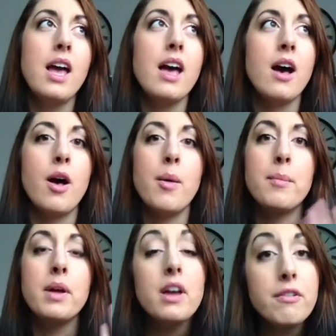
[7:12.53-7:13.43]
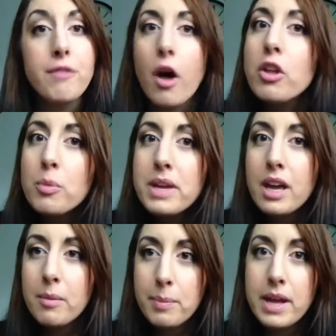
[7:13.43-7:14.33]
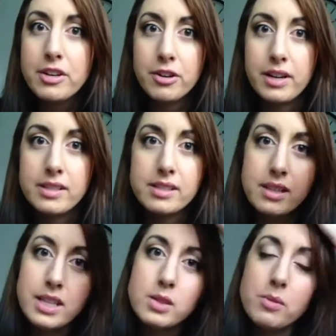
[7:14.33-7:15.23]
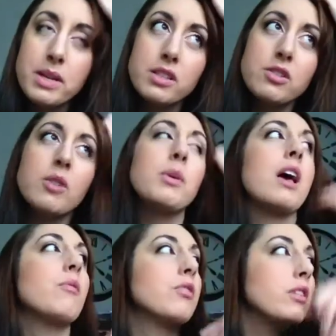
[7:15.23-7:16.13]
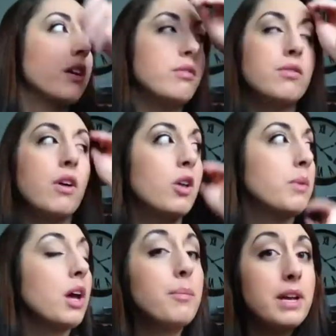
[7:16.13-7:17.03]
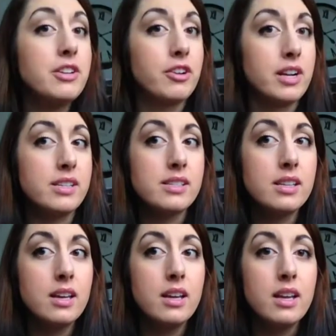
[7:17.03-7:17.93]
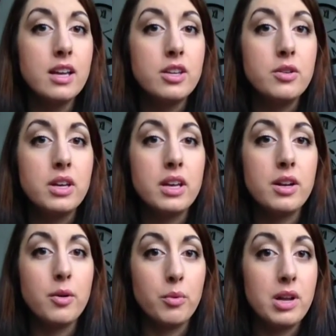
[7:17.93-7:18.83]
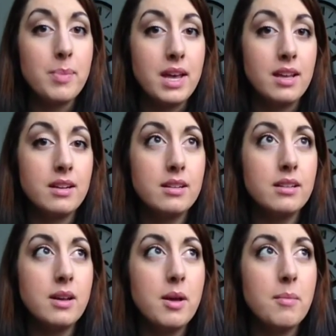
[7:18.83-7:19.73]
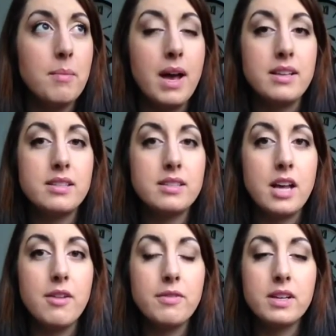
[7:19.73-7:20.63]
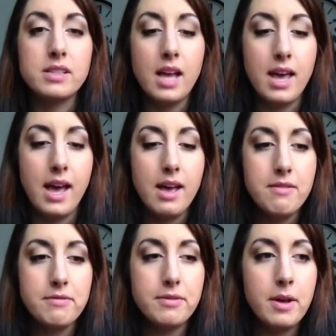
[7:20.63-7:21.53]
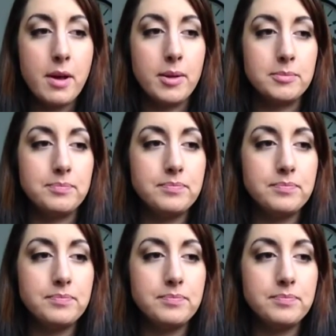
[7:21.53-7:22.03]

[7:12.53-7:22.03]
Um, follow me on Pinterest. This would be extremely helpful. If you follow me on Pinterest, you can repin my stuff, because I have, um,